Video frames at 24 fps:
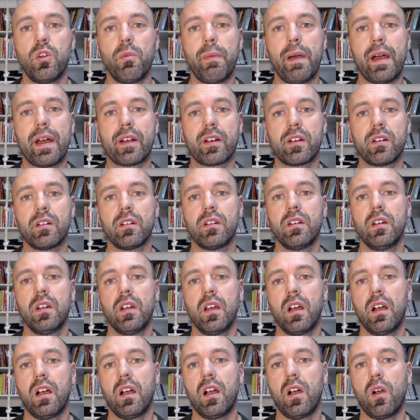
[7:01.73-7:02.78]
no matter
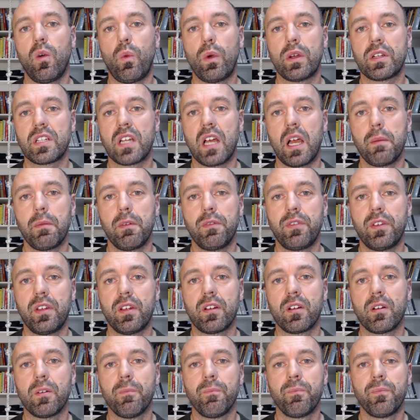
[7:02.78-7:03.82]
uh, what time of
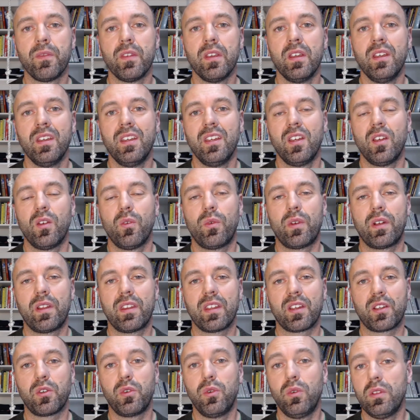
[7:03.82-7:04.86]
year one of
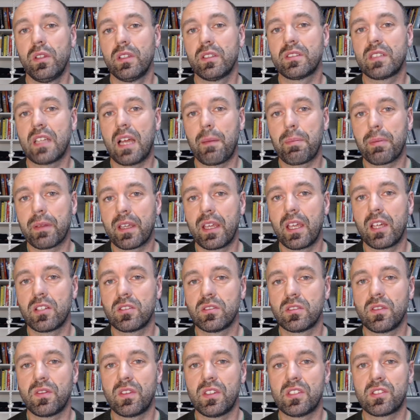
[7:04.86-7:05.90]
the coolest
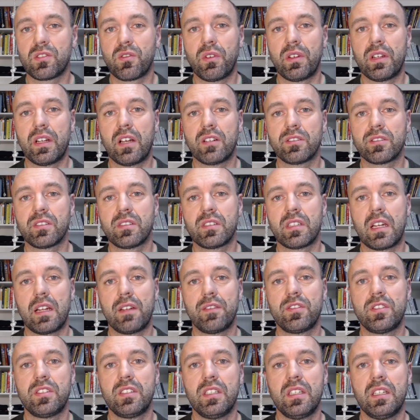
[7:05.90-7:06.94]
applications of these greenhouses that
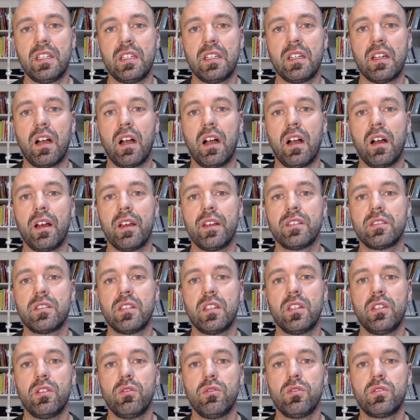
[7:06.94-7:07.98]
I've seen uh, is
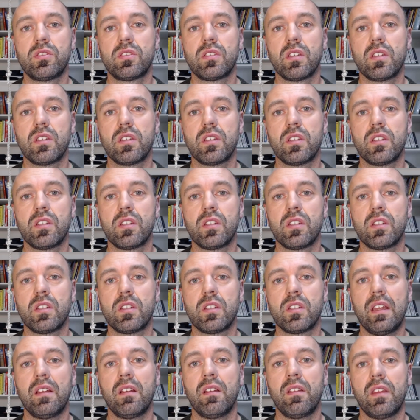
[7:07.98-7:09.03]
the use uh,
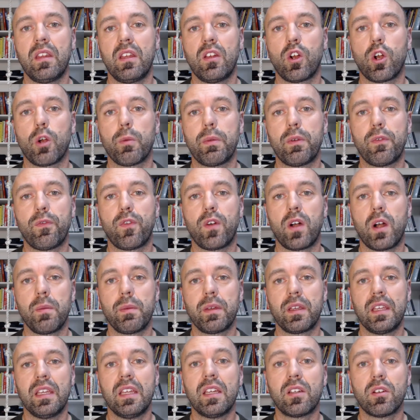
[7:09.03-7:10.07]
within the urban
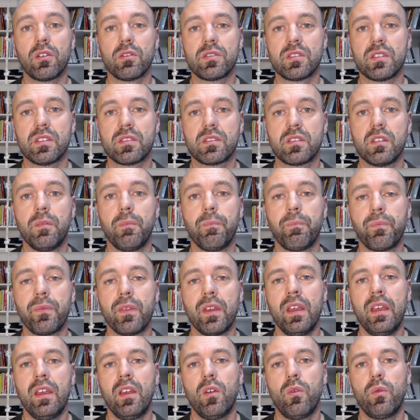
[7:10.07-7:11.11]
farming ecosystem
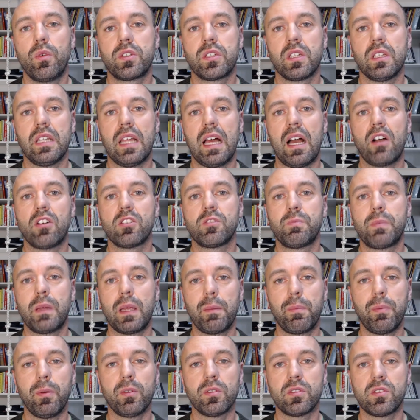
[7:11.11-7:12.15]
which allows
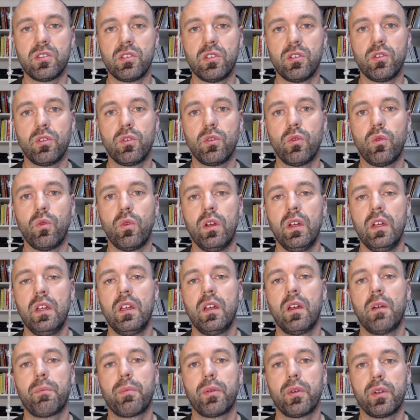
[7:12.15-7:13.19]
people to
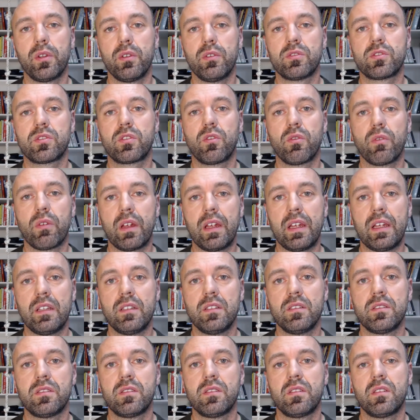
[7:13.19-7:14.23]
produce
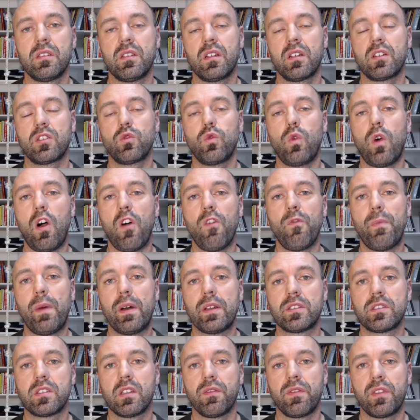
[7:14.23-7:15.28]
greens 12
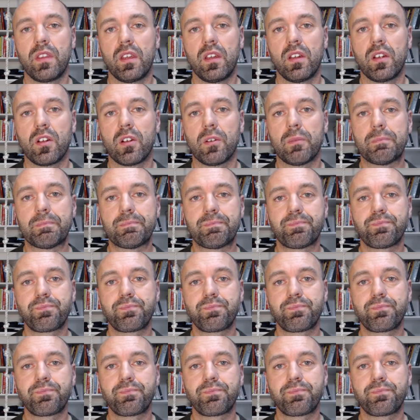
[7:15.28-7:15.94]
months of the year.